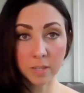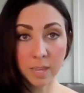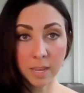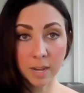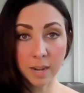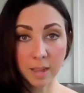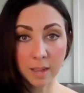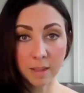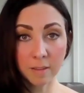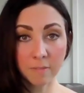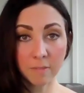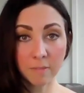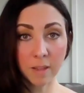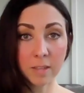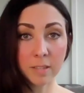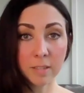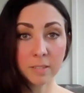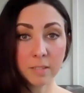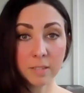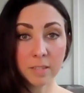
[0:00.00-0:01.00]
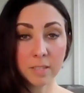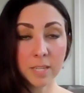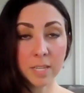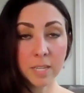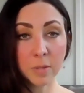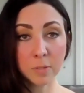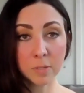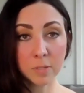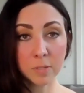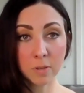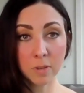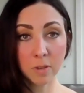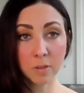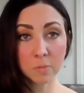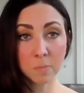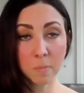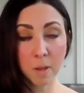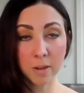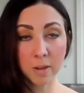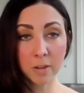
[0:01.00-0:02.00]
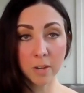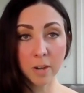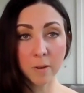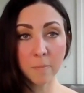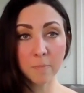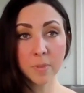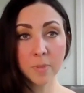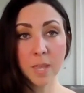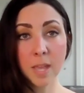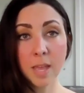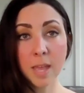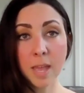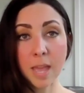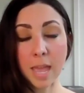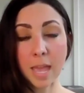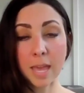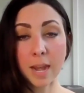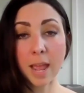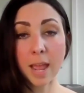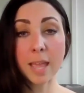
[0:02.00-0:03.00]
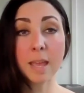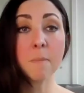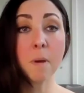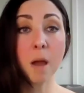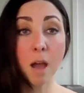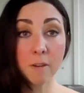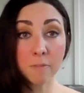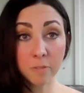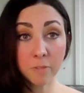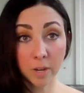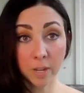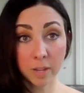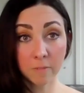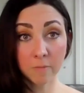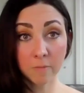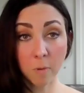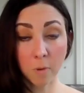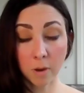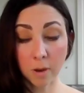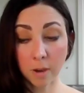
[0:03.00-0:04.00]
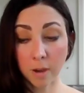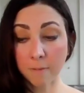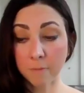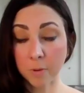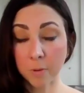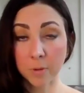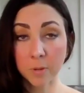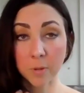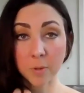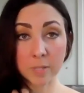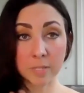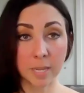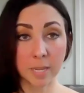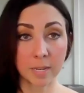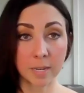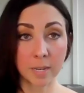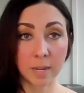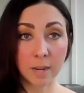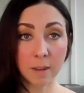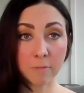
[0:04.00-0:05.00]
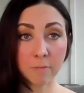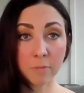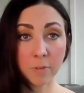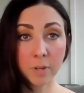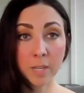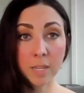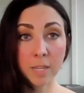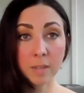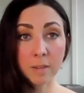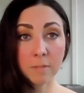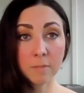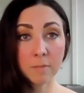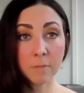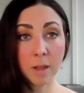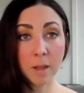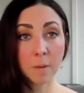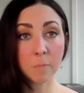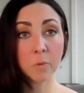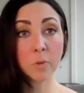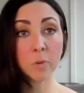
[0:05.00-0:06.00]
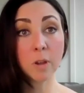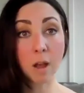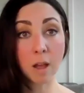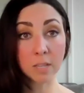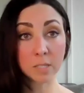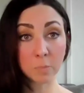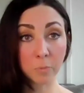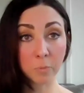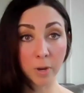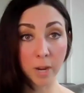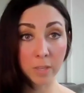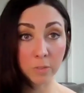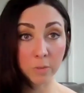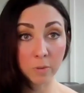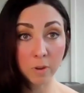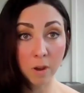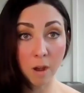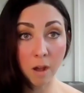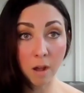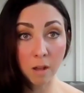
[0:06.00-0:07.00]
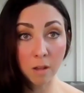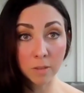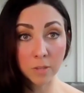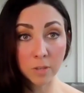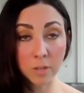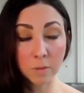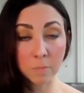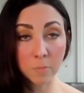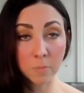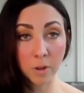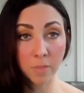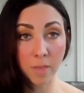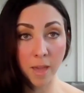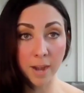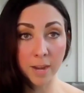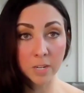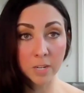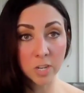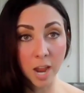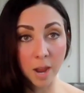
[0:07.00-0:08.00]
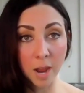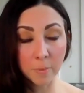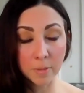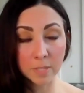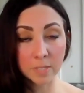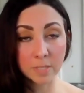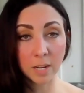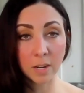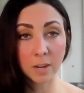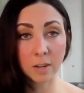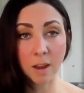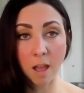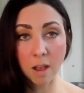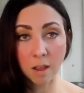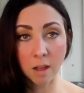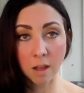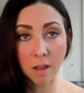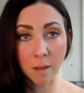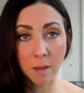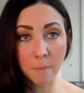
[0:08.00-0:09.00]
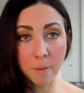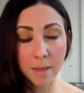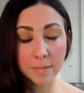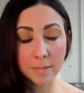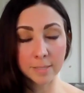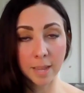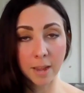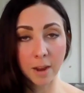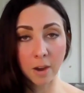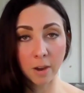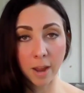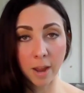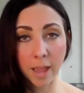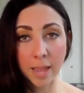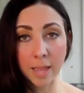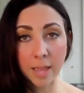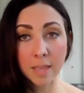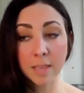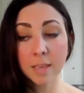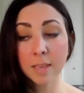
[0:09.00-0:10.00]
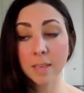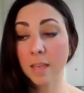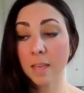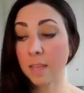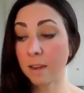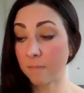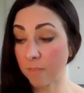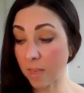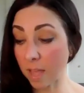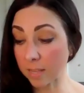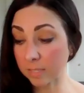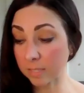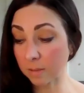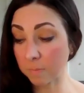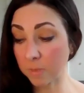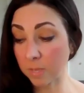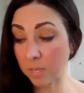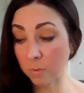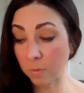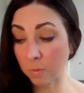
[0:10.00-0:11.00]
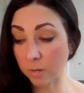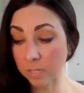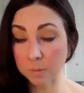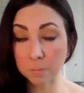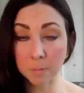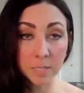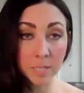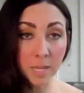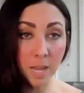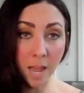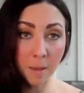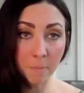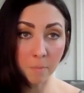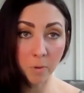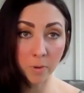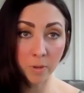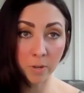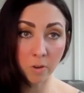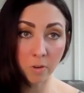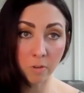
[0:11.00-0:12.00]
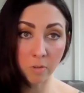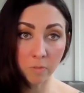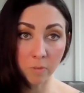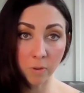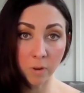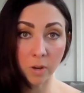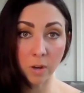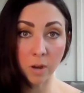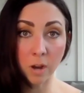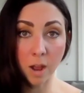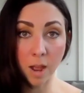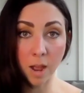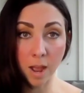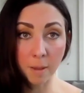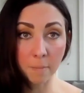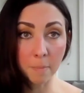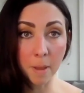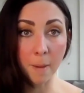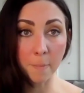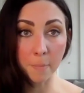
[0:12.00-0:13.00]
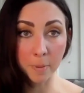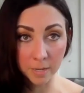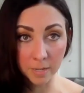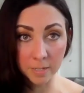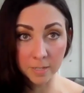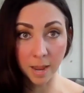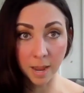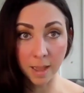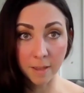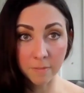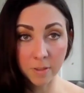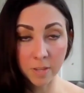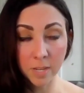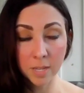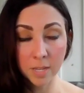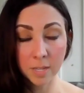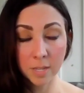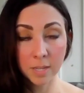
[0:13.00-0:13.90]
get a continuous glucose monitor. And I am offering for everyone who attended a free root cause breakthrough call. You can book that at chatwithsara.com, SARA. And if that's something you want to spend time going over, I'm happy to dive